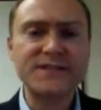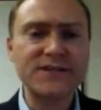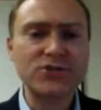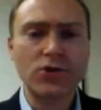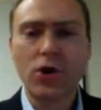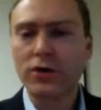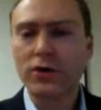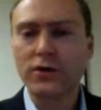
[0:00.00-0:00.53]
These
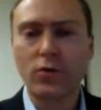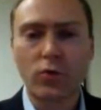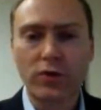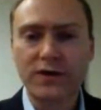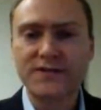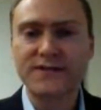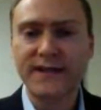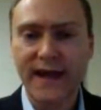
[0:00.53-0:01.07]
things are all going to
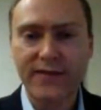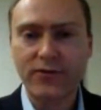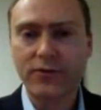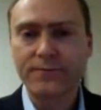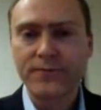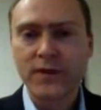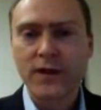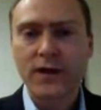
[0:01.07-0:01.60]
work
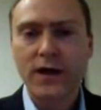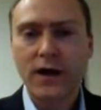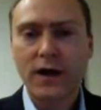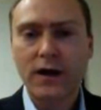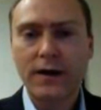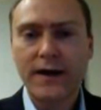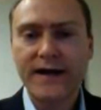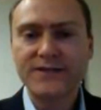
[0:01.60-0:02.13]
together.
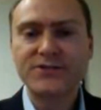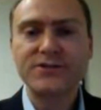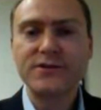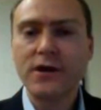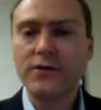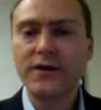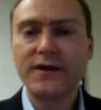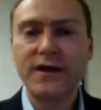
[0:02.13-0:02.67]
As
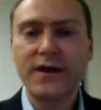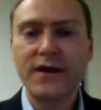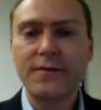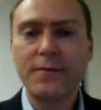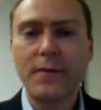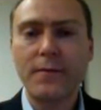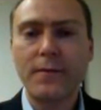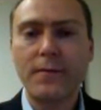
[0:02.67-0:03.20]
you
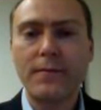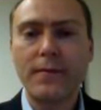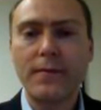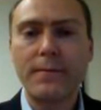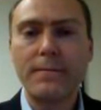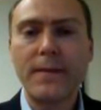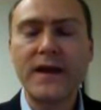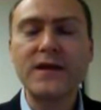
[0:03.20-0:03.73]
noted,
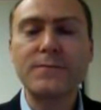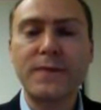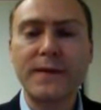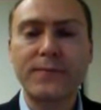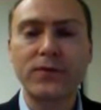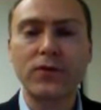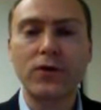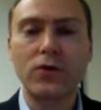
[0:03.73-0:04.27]
many
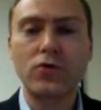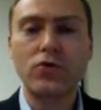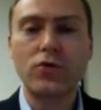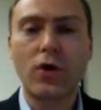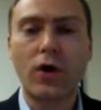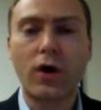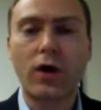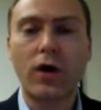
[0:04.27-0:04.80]
people
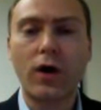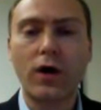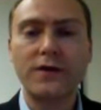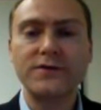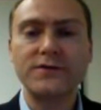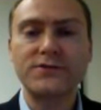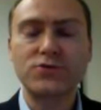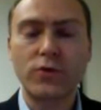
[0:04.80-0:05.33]
who are
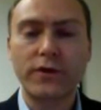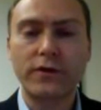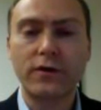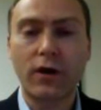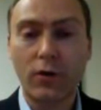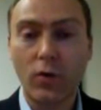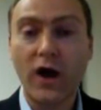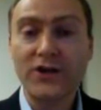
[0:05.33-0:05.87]
on
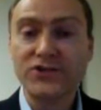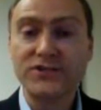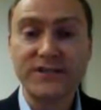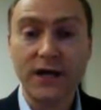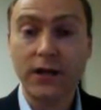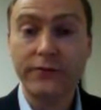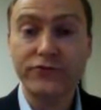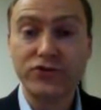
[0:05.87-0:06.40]
Twitter are
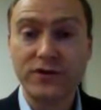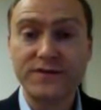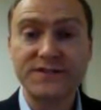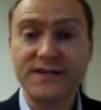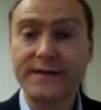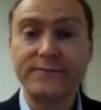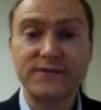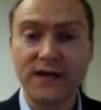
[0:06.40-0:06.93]
watching television at
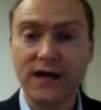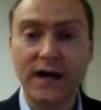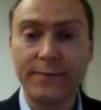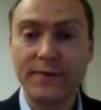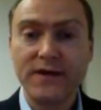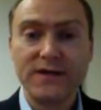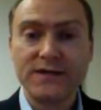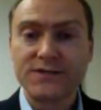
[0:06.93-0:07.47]
the same
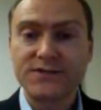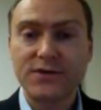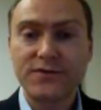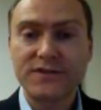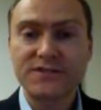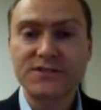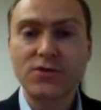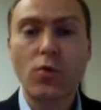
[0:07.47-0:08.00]
time.
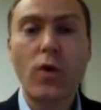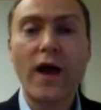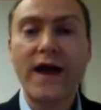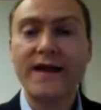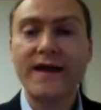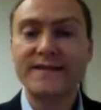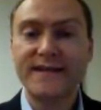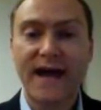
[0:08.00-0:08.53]
So this is a
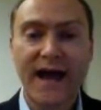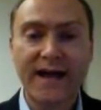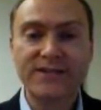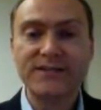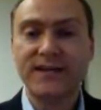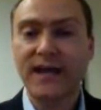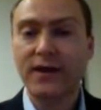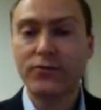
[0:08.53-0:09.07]
way
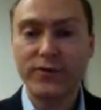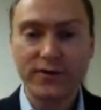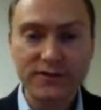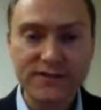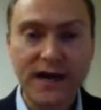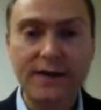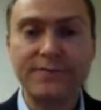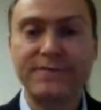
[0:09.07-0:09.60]
to get
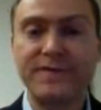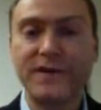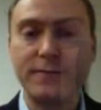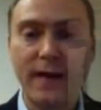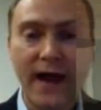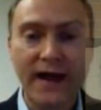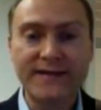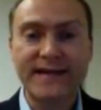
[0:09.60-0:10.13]
real-time
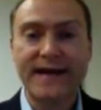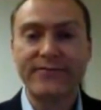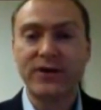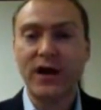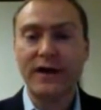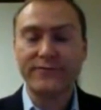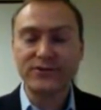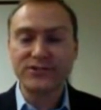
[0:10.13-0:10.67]
feedback, to
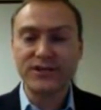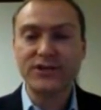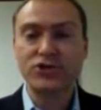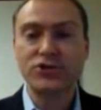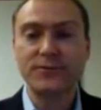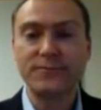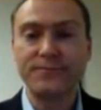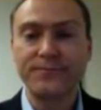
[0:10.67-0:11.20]
have a
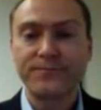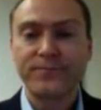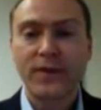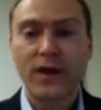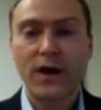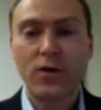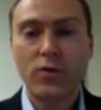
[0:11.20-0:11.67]
conversation